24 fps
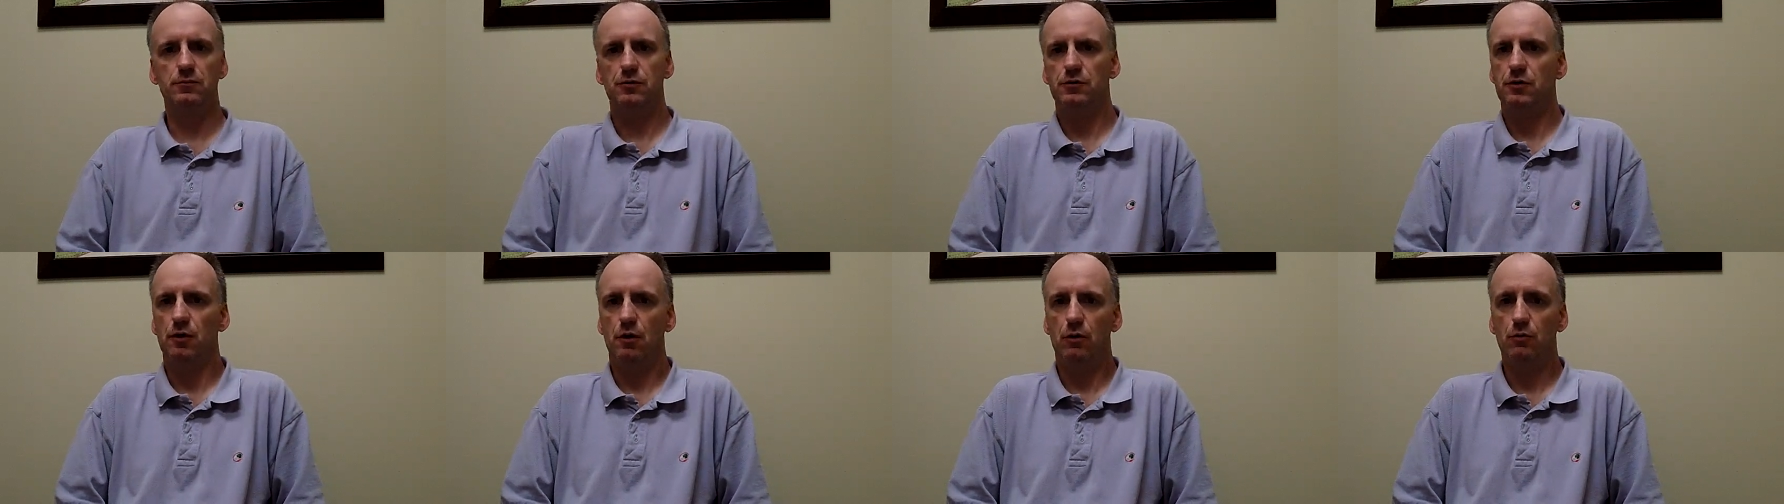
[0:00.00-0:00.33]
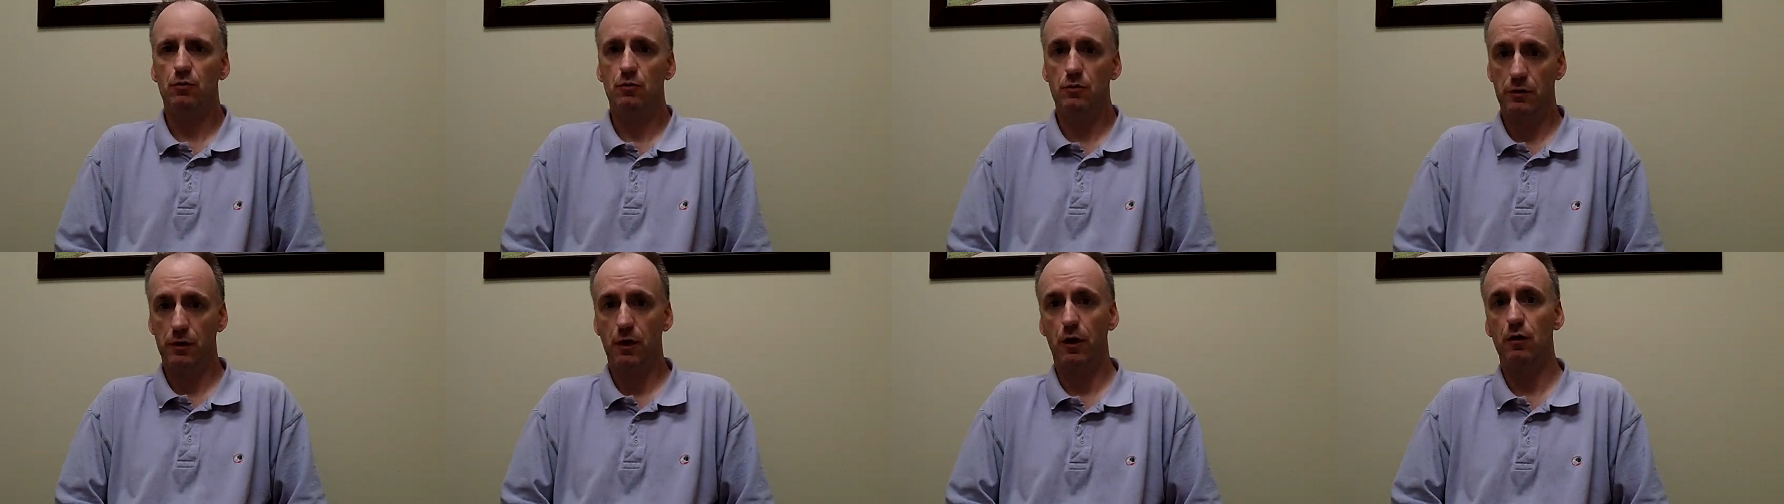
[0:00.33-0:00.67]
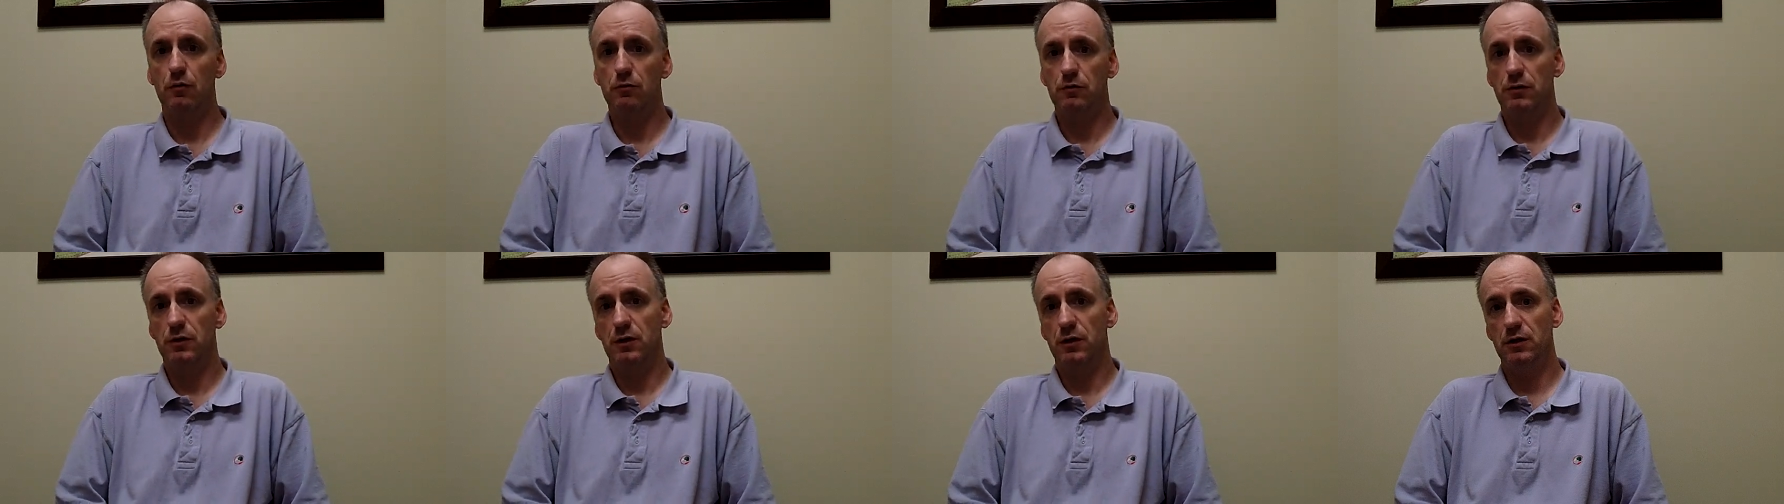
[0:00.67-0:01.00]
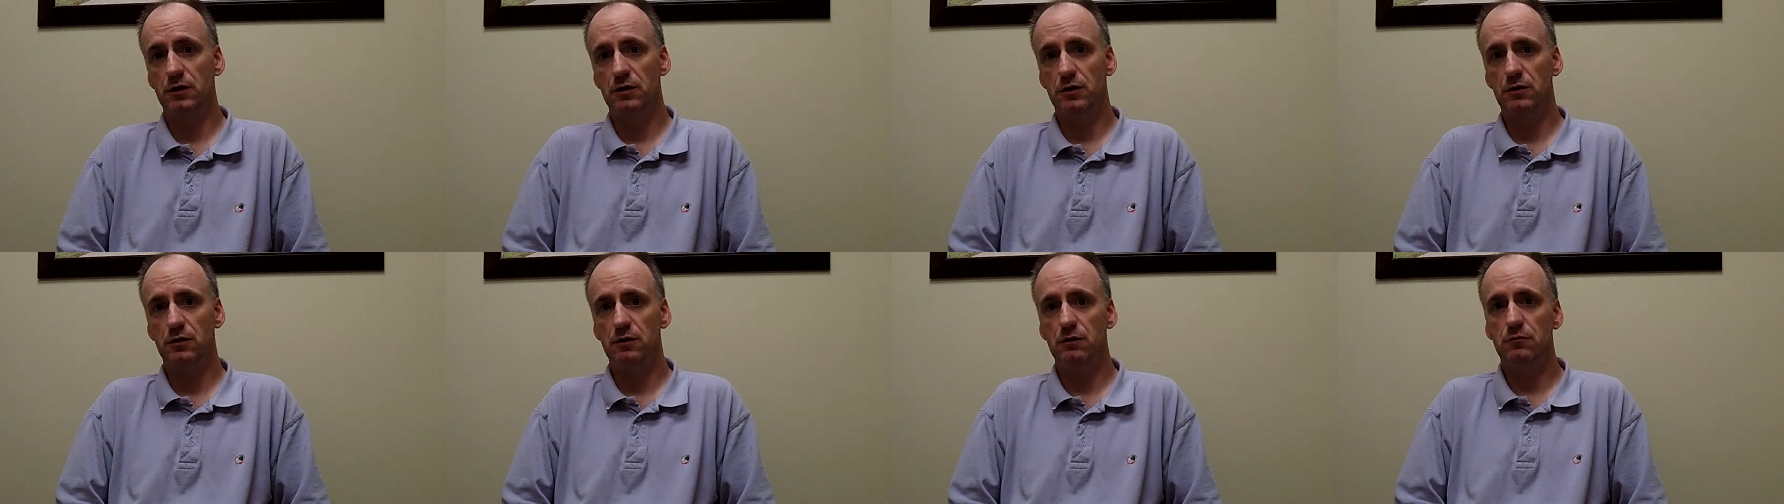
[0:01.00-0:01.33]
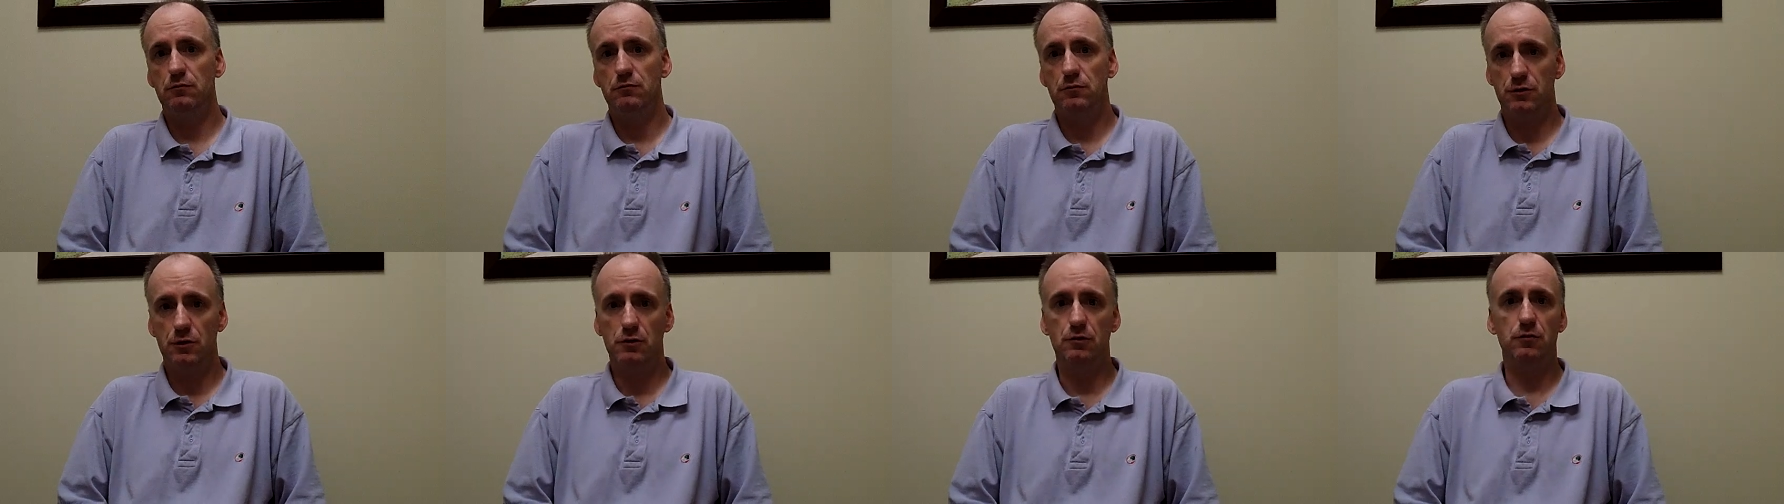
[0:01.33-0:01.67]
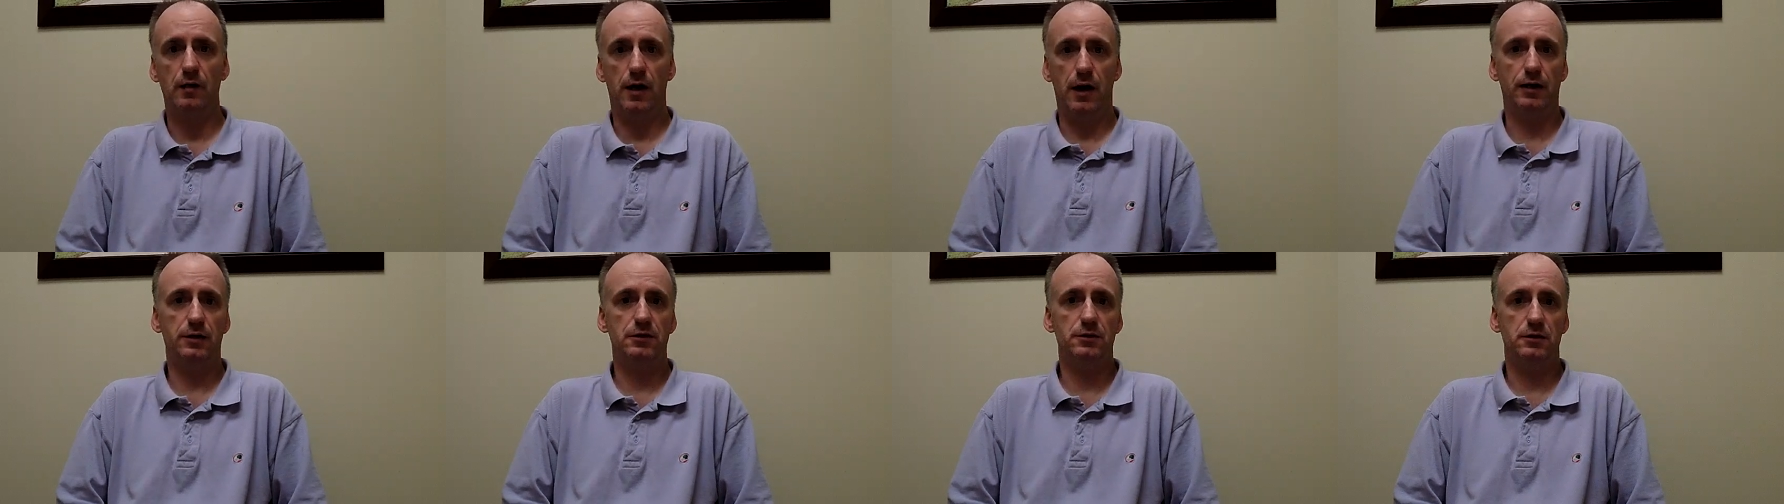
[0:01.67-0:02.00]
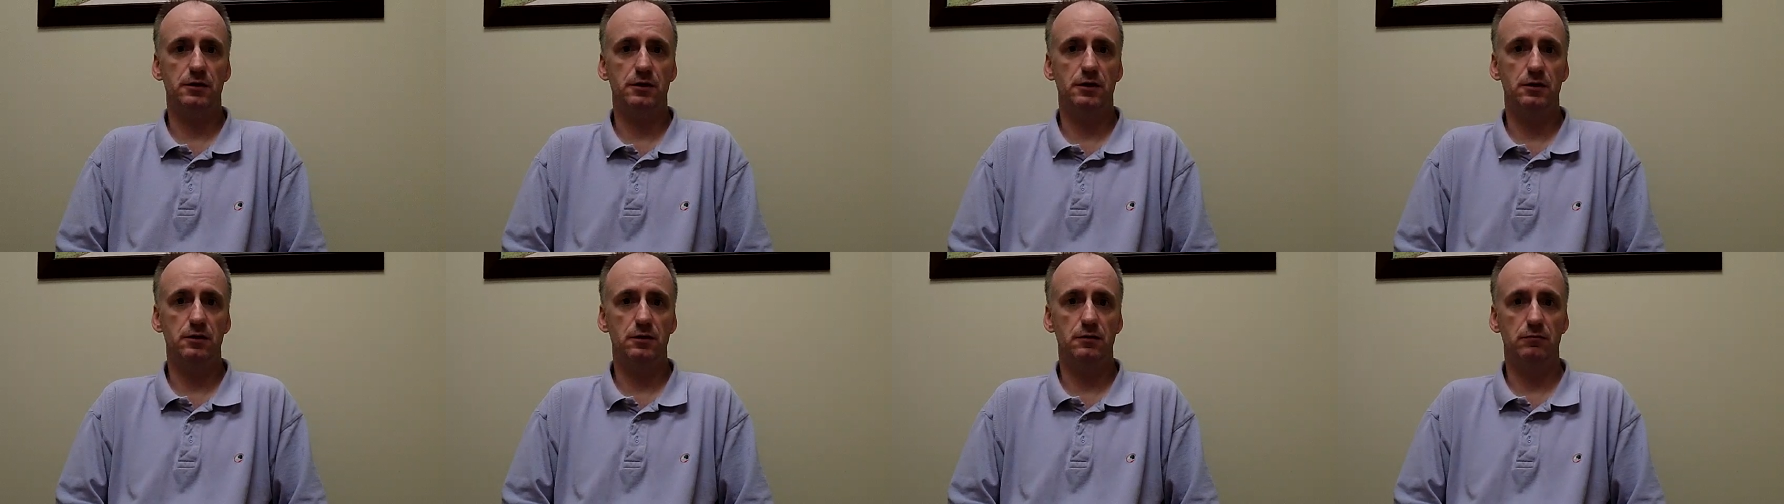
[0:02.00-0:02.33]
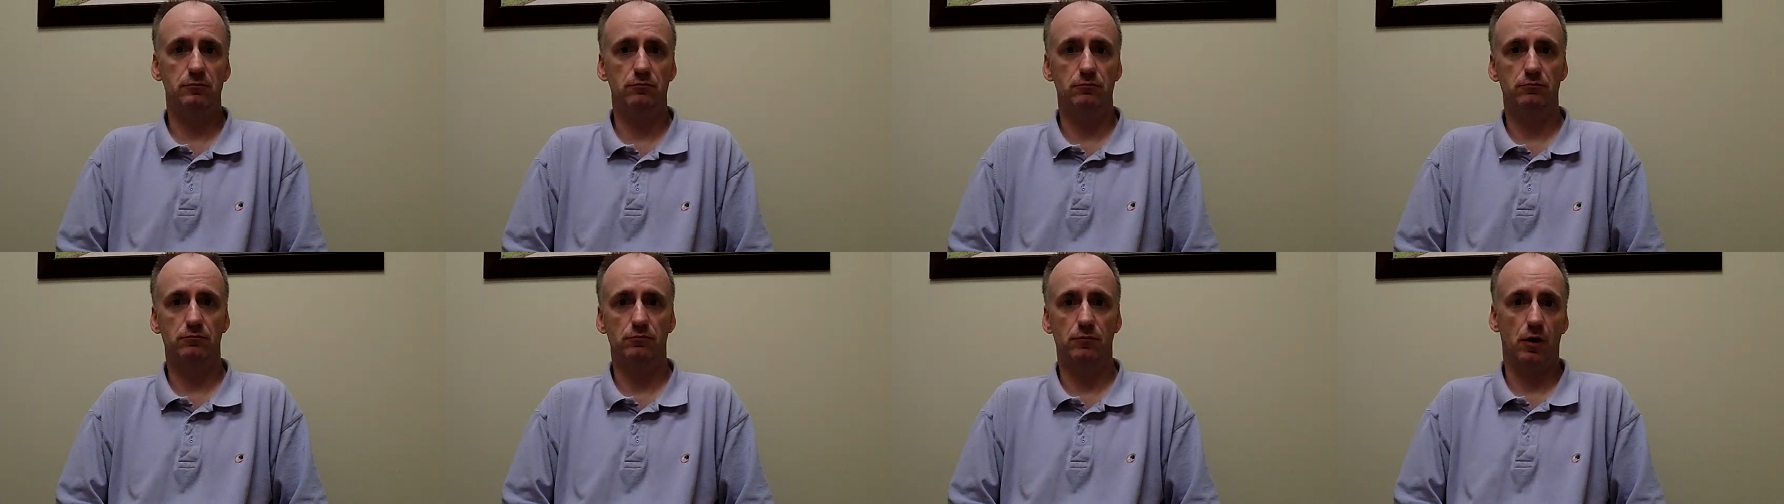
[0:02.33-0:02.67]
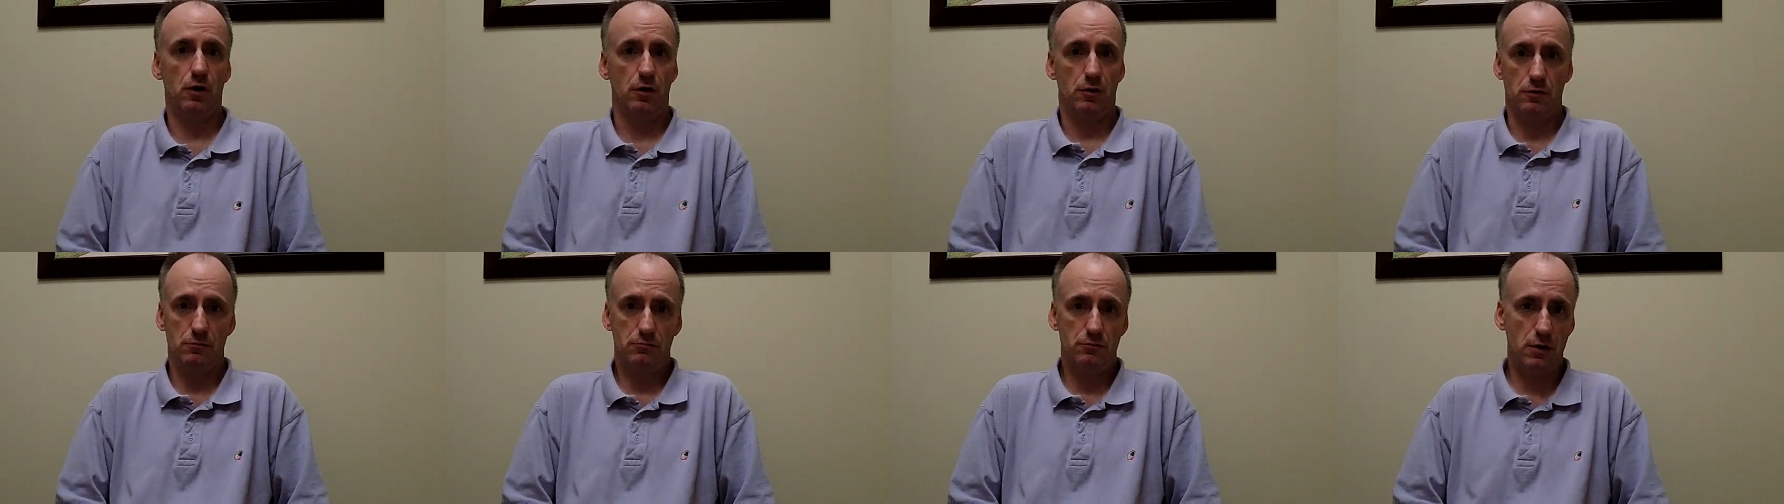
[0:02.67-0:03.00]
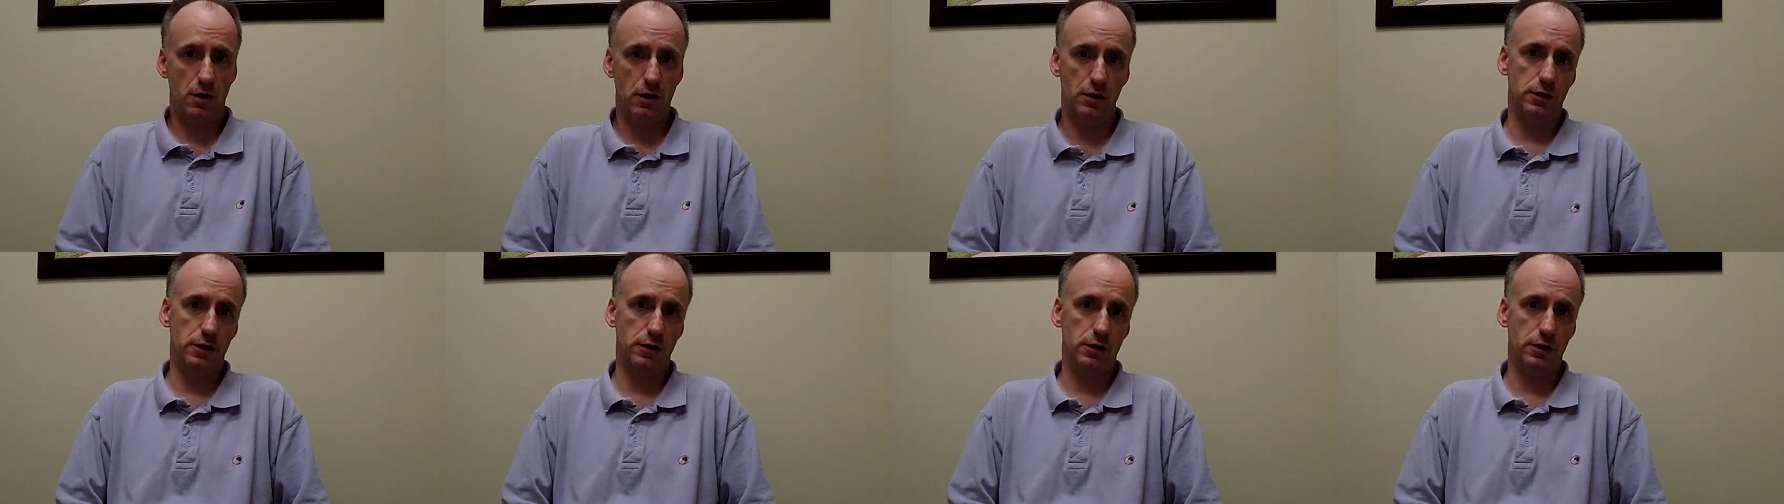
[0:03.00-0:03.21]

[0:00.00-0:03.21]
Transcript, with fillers: so we'll know that you do actually earn